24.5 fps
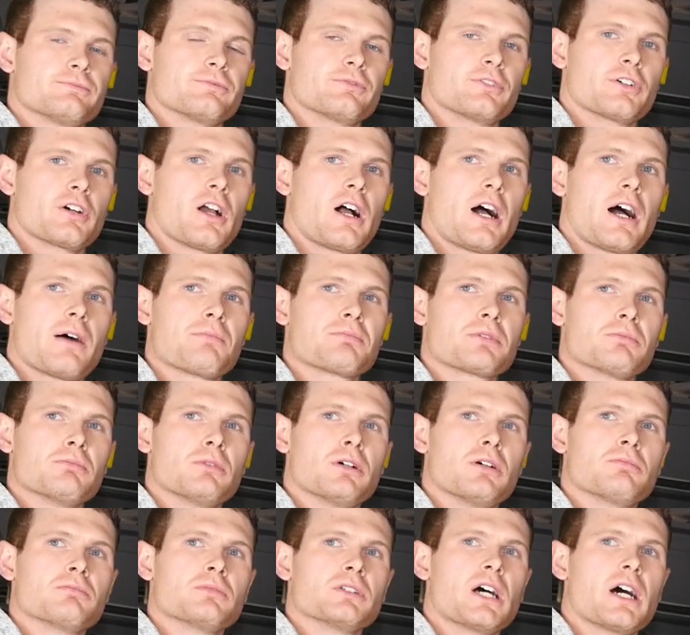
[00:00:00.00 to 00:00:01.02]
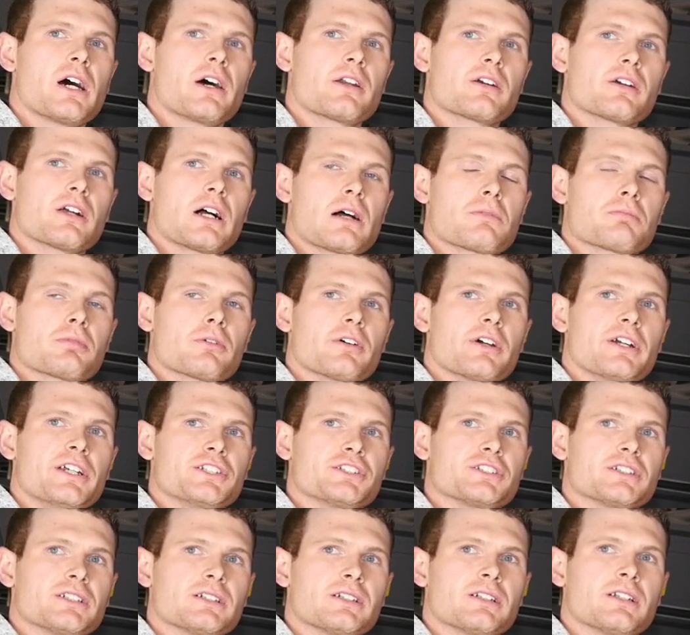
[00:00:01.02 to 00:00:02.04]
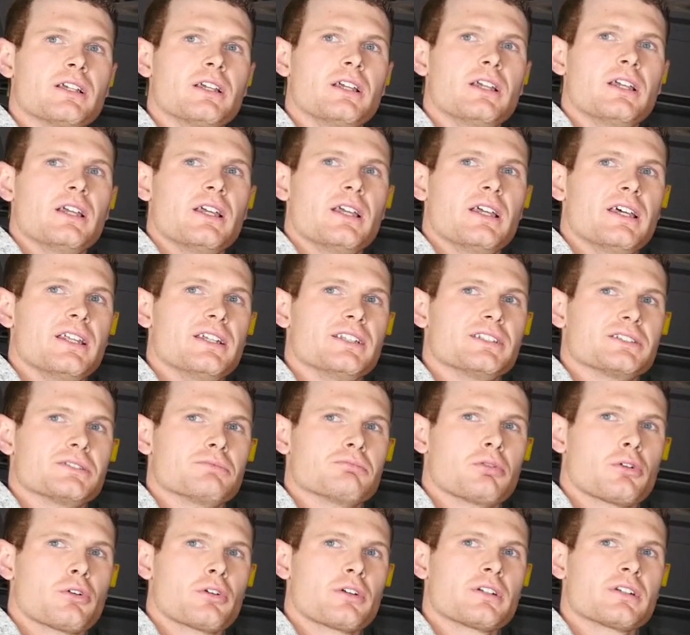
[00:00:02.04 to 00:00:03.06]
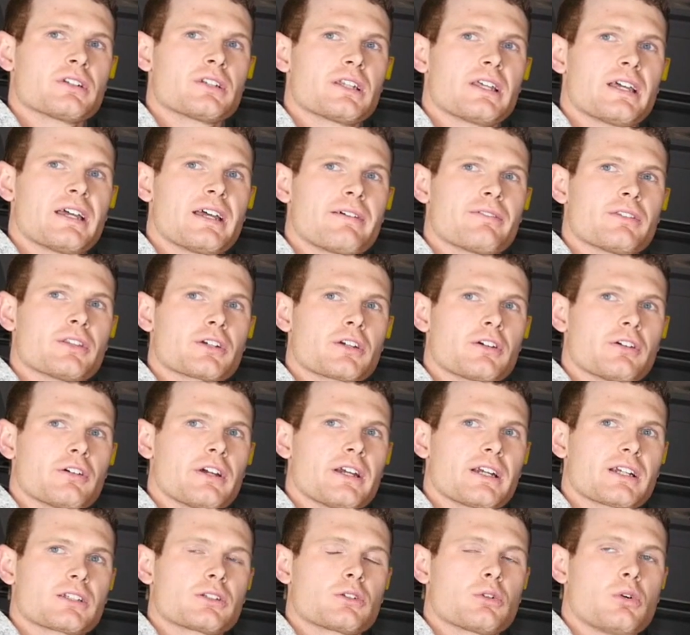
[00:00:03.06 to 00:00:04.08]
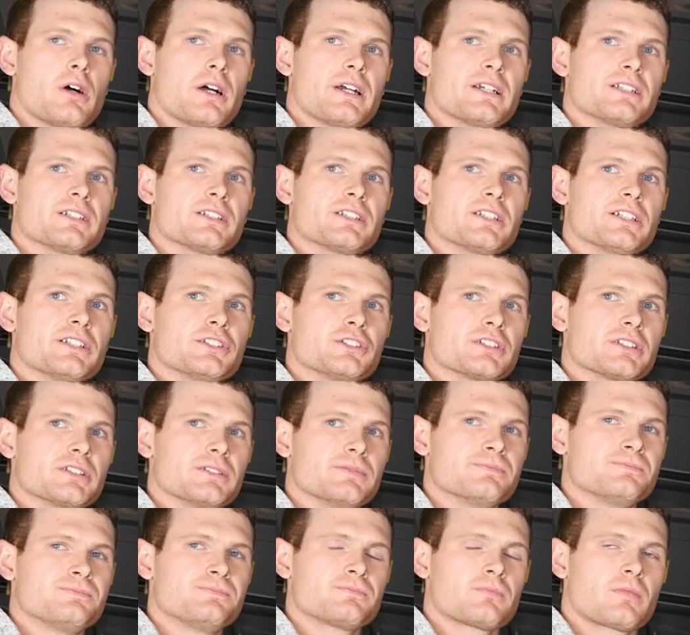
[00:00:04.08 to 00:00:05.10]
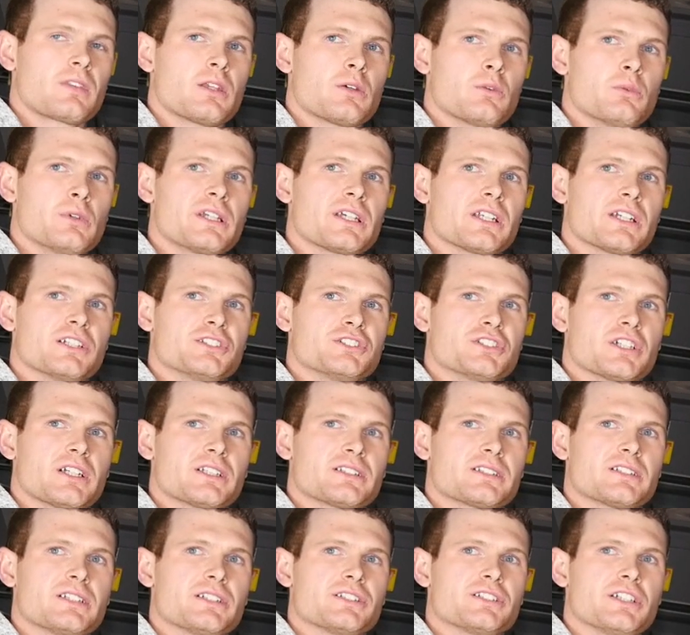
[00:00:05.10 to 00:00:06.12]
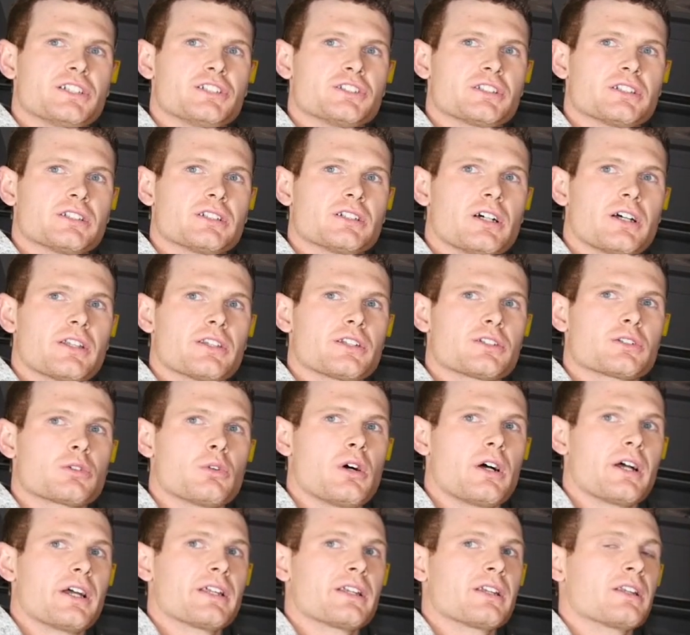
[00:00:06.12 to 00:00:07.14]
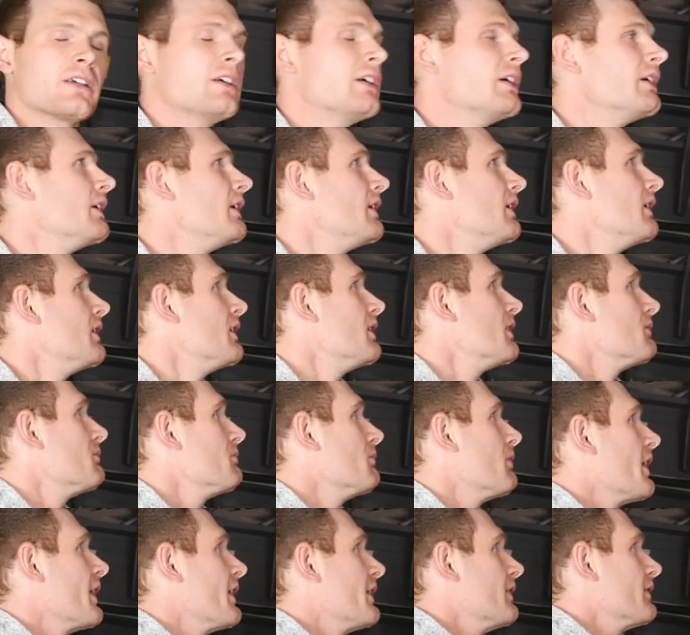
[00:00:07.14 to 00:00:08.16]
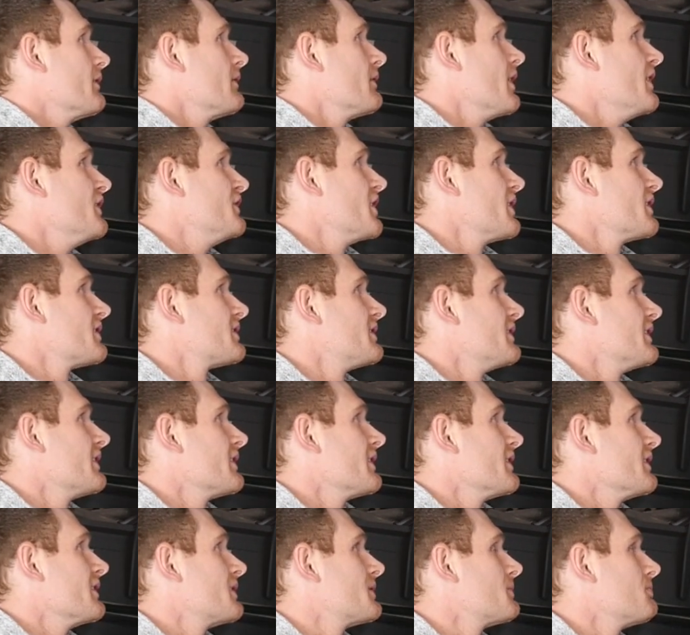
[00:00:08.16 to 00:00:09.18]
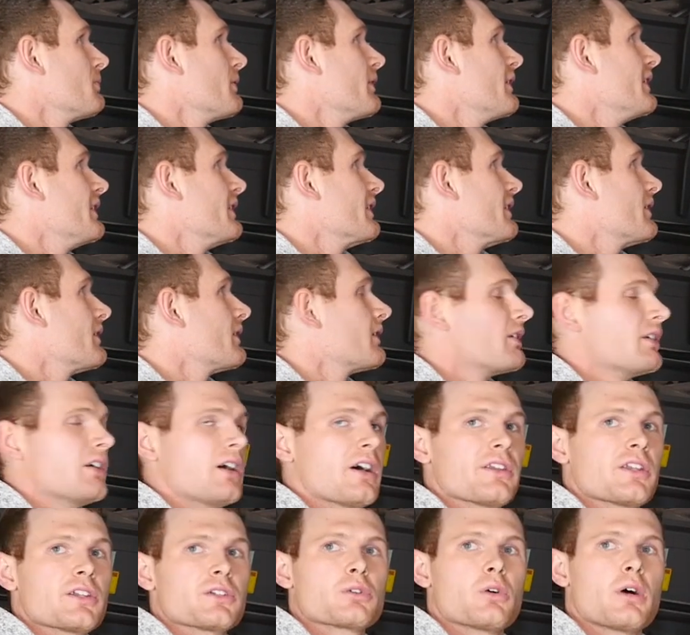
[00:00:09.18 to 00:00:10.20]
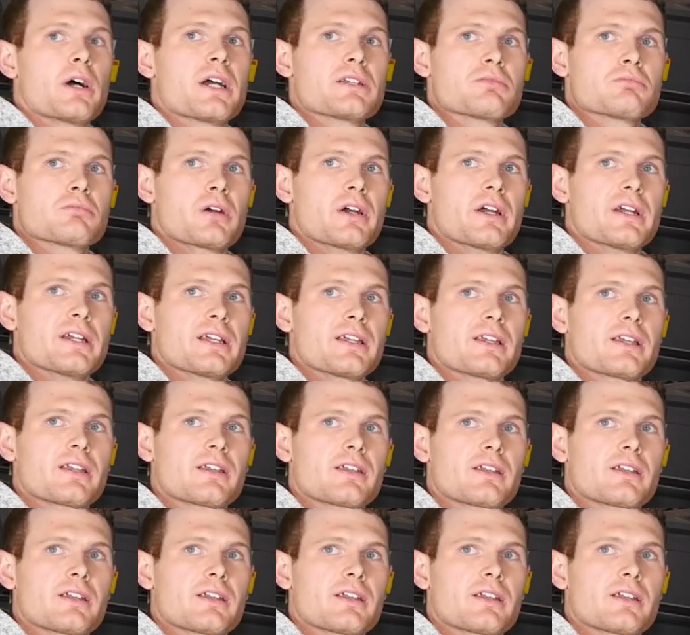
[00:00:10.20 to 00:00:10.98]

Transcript: For optimum knotter operation, it is important to have the correct twine tension. We can adjust the tension on the twine by adjusting the spring on the twine brake.